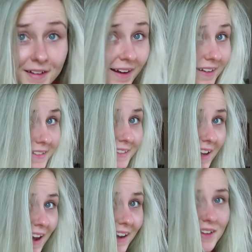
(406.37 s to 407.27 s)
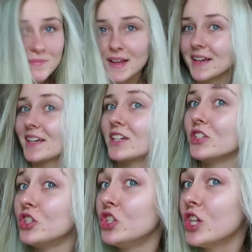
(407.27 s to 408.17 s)
Guys, I am like
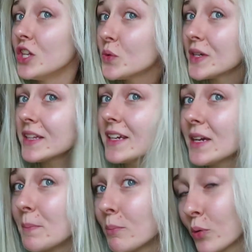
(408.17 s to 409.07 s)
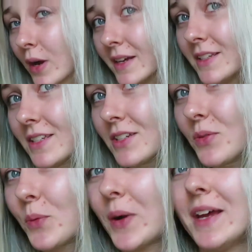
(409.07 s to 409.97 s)
genuinely impressed
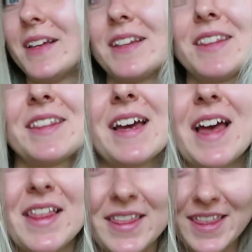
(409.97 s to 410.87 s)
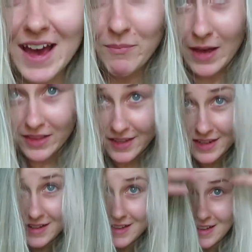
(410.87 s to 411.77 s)
with that
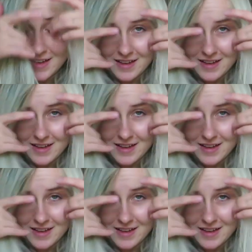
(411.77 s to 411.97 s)
method.